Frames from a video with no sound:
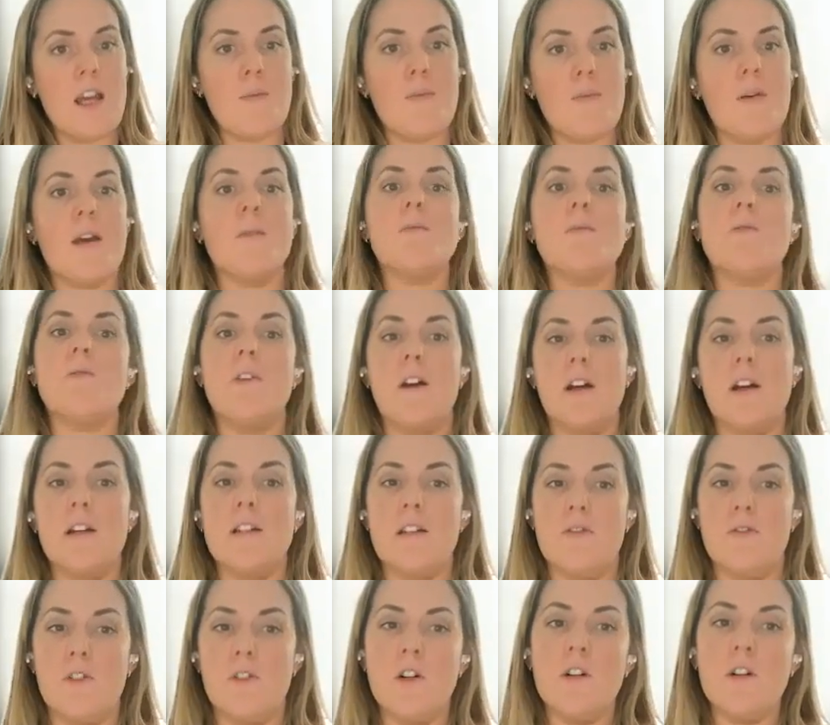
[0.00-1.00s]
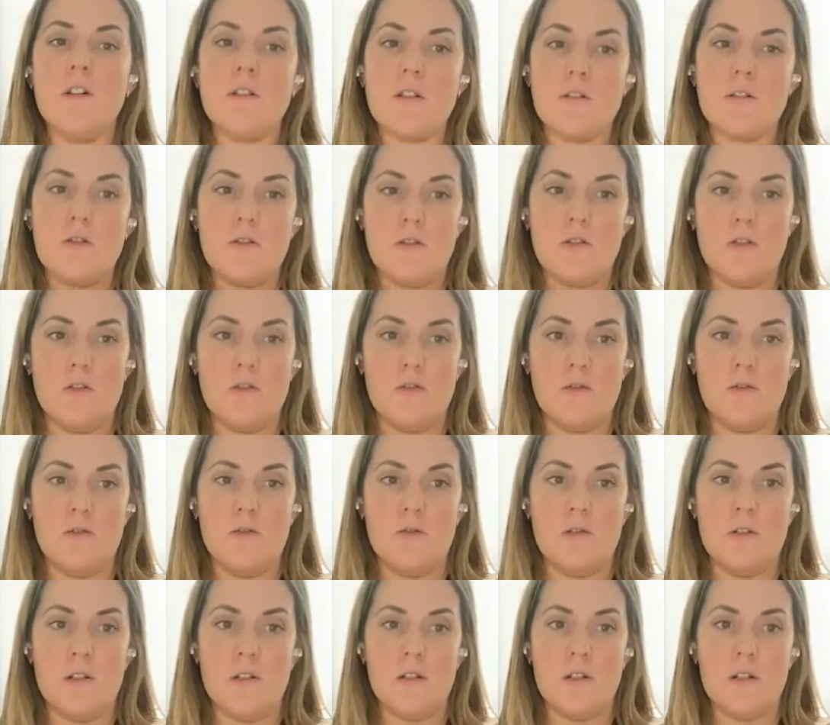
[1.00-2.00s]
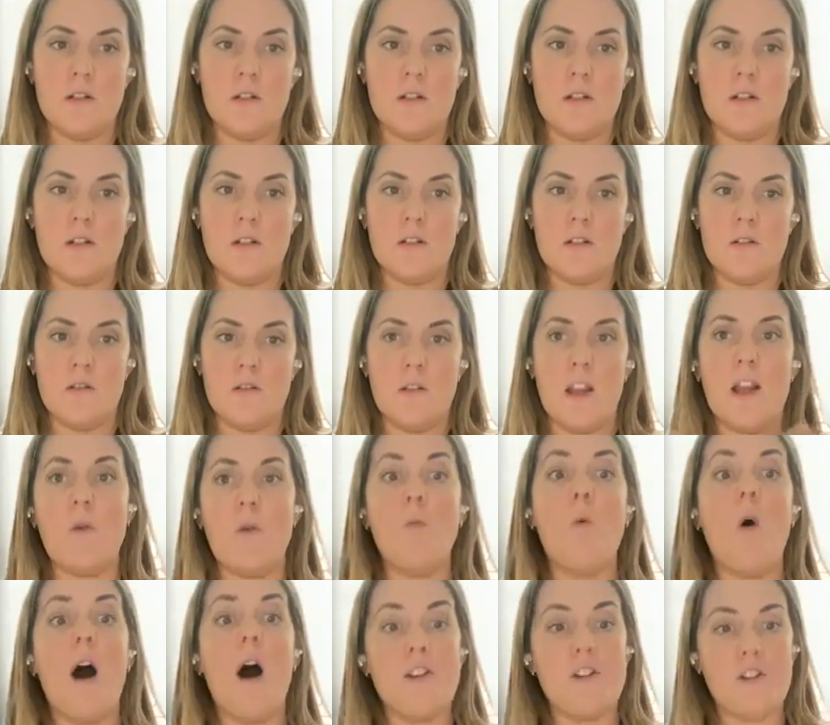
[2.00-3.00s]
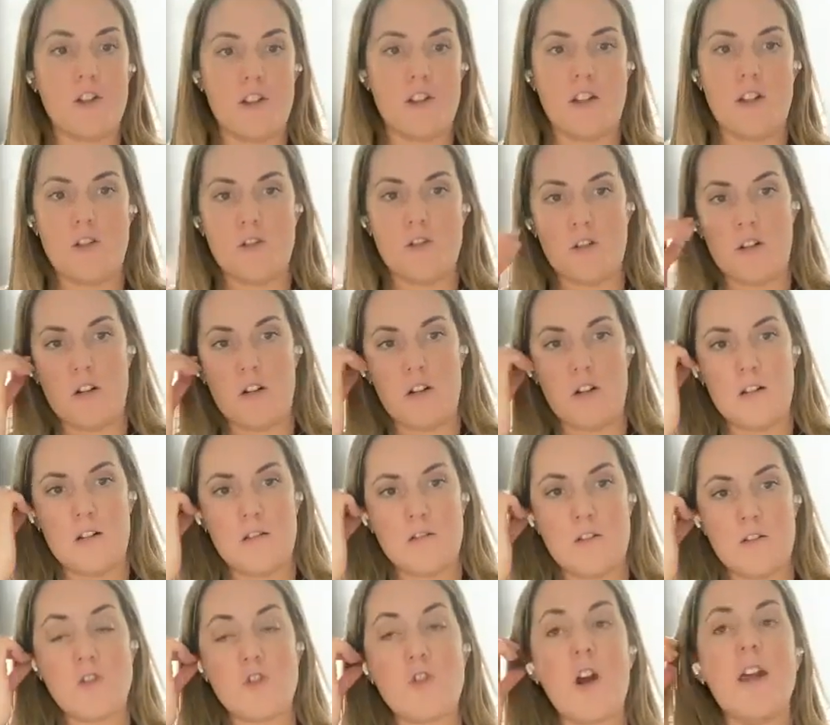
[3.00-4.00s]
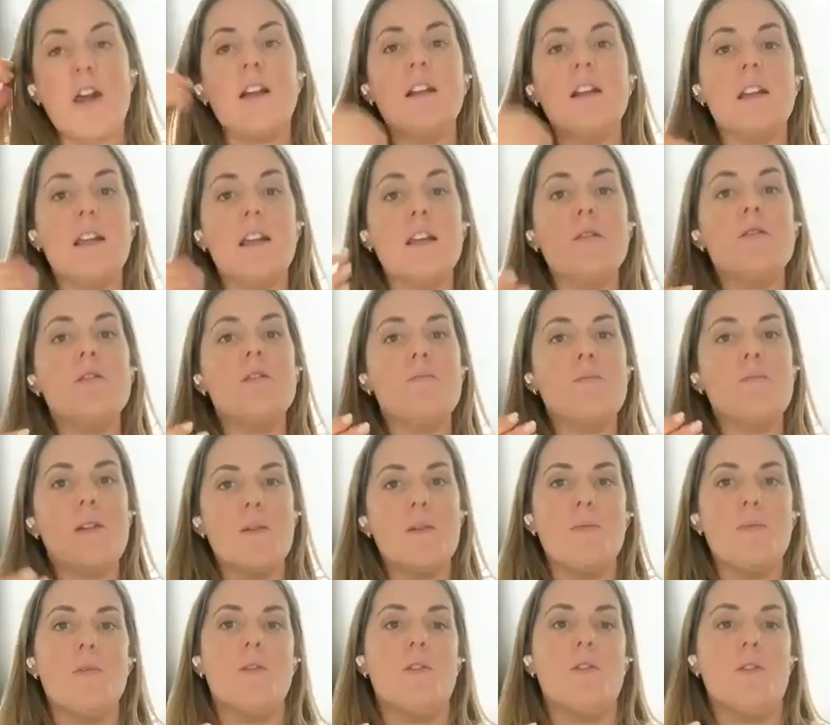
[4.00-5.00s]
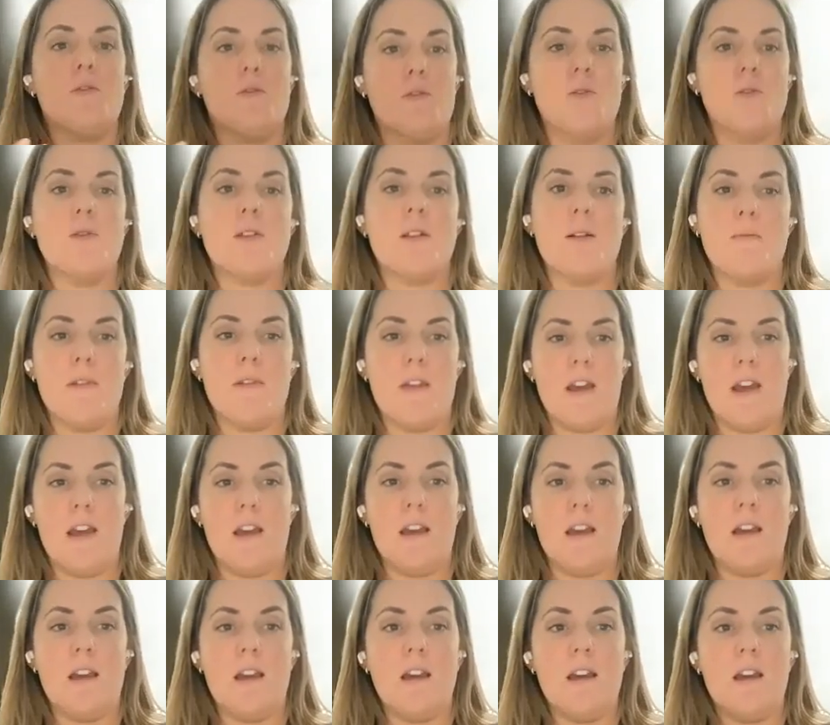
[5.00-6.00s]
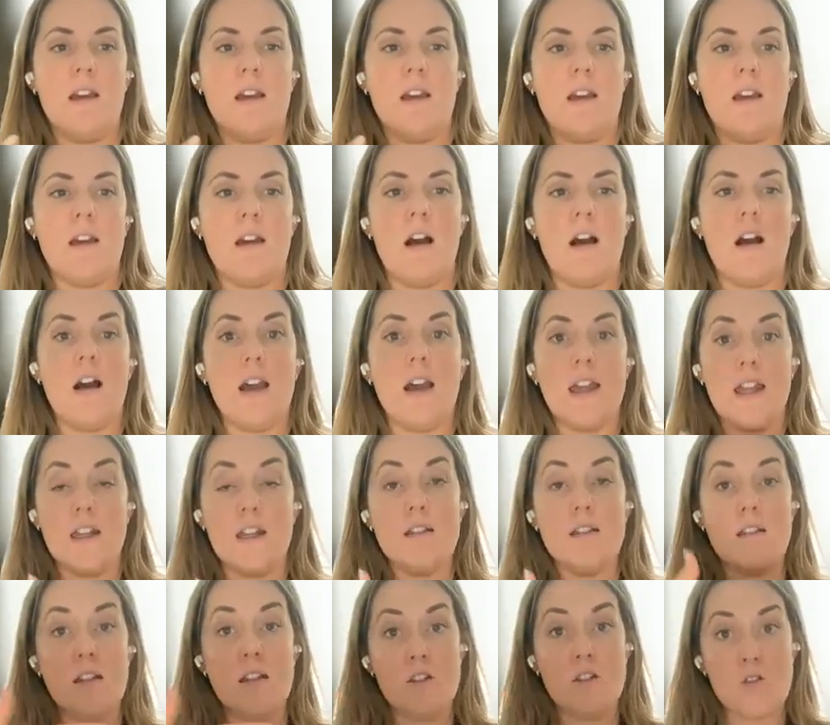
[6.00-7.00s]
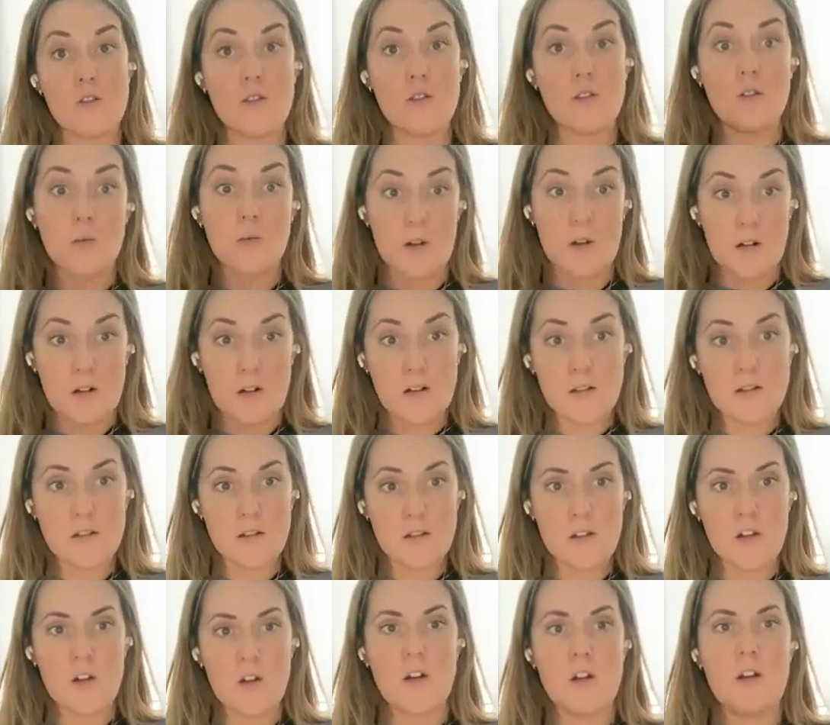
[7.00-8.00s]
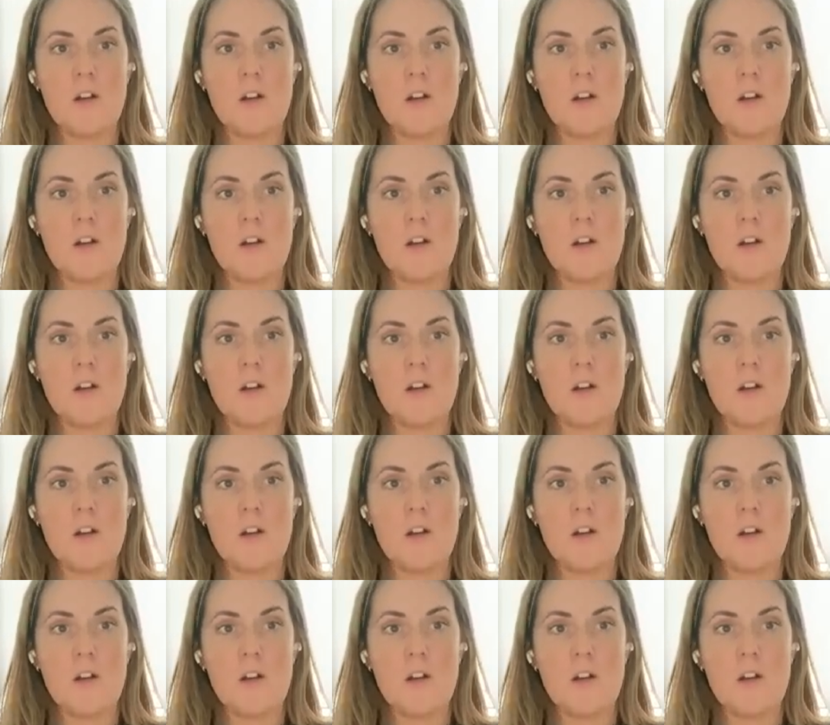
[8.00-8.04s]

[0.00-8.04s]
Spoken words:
it becomes very difficult to like watch a teacher, to try to lead people through something in a digital world,